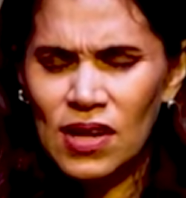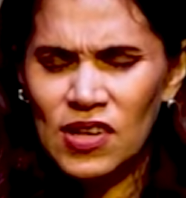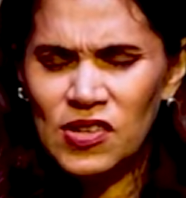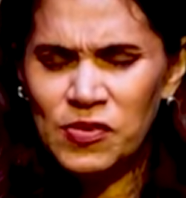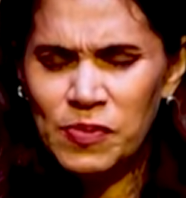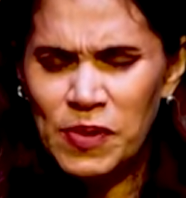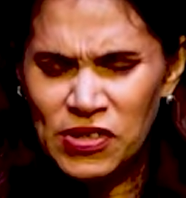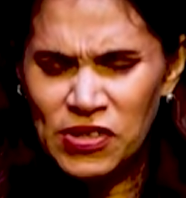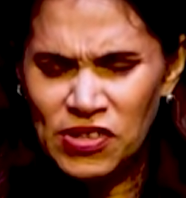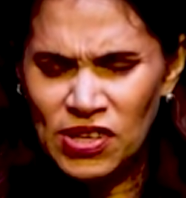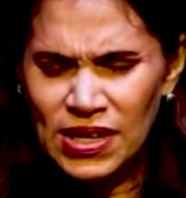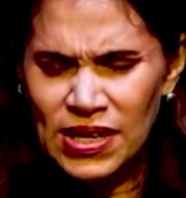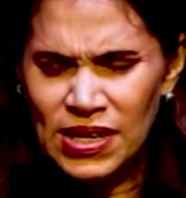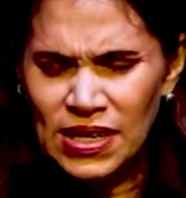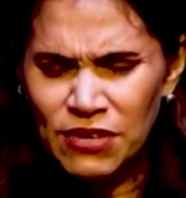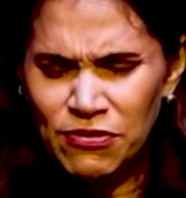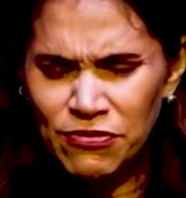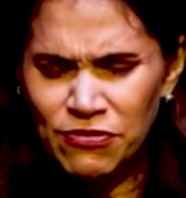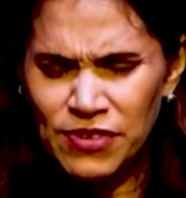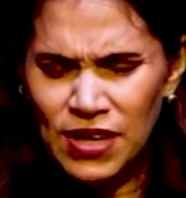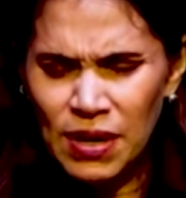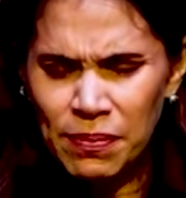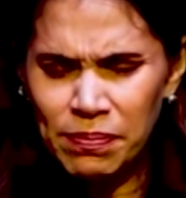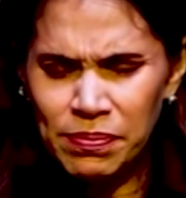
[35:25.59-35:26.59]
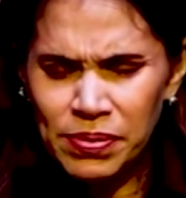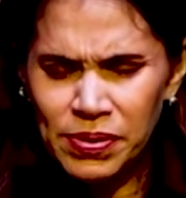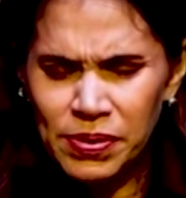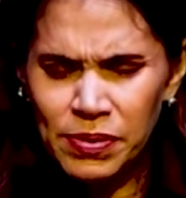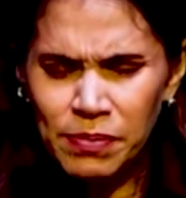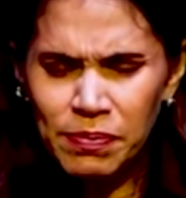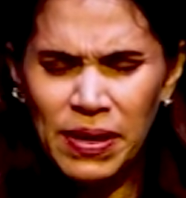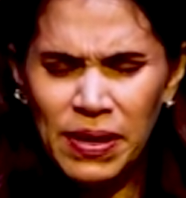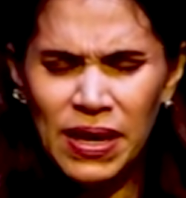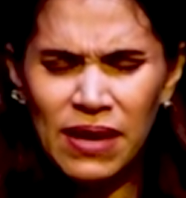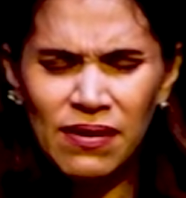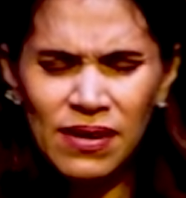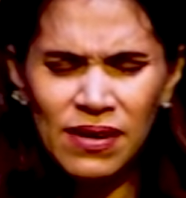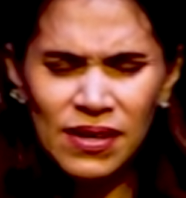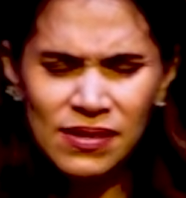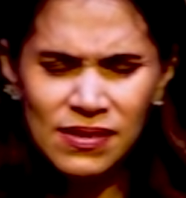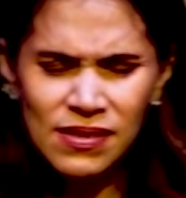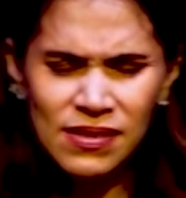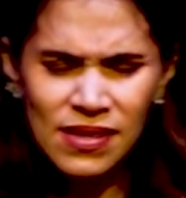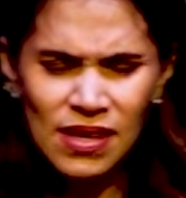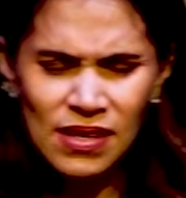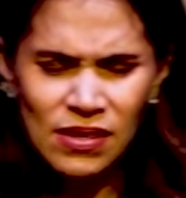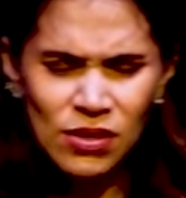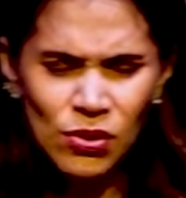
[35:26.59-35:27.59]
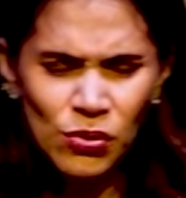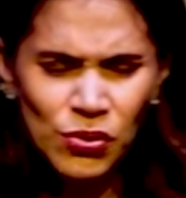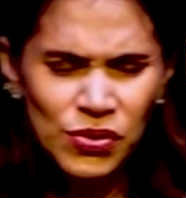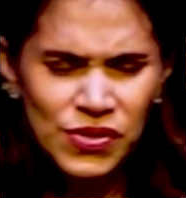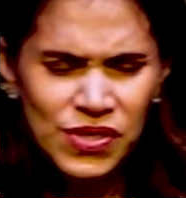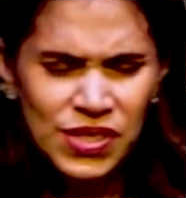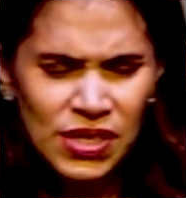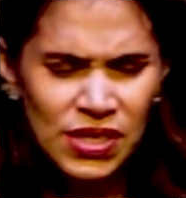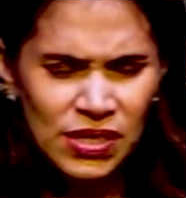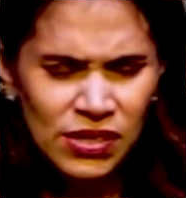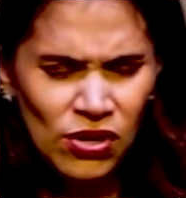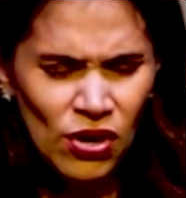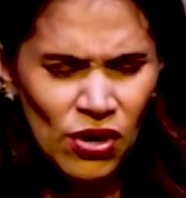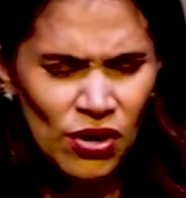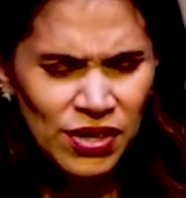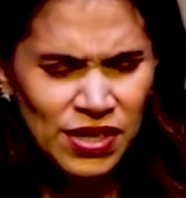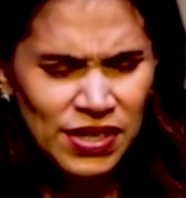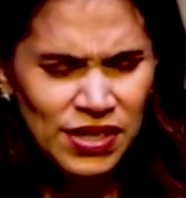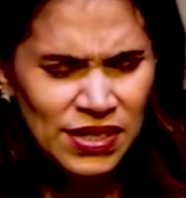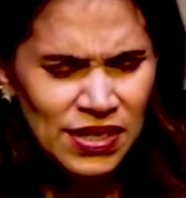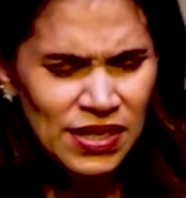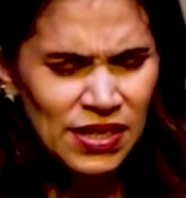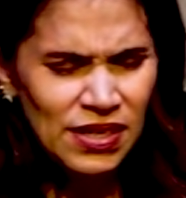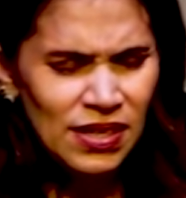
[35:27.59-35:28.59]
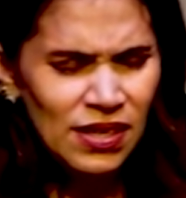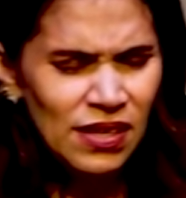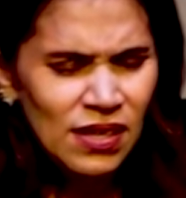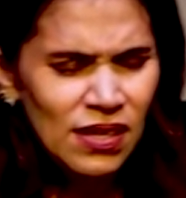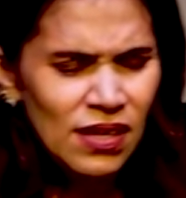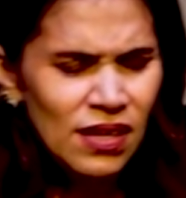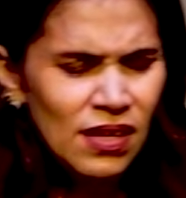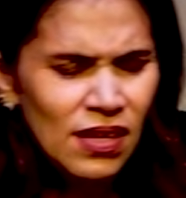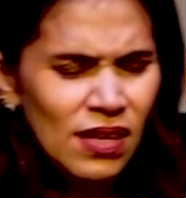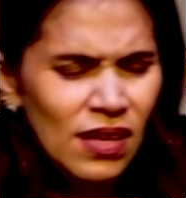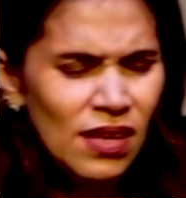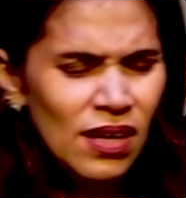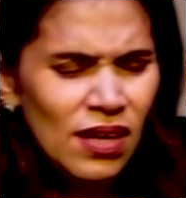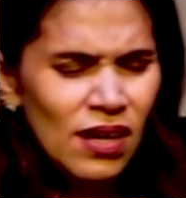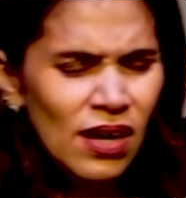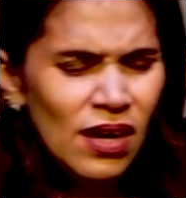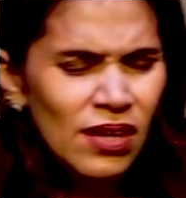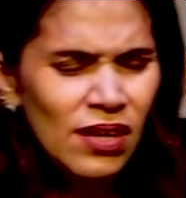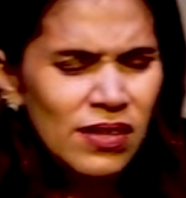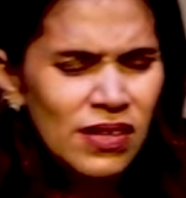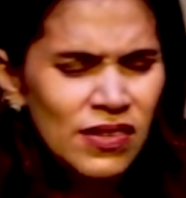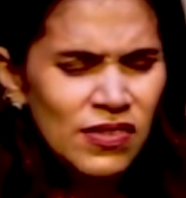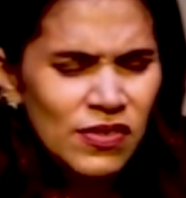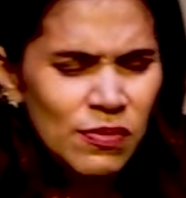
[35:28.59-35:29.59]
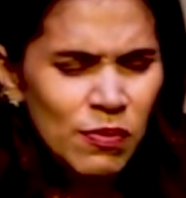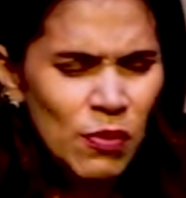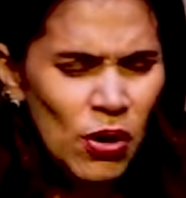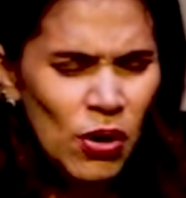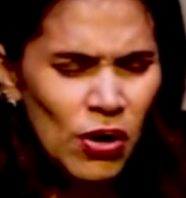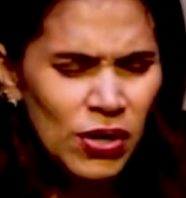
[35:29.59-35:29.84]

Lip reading: Especially lift up parents and those in authority this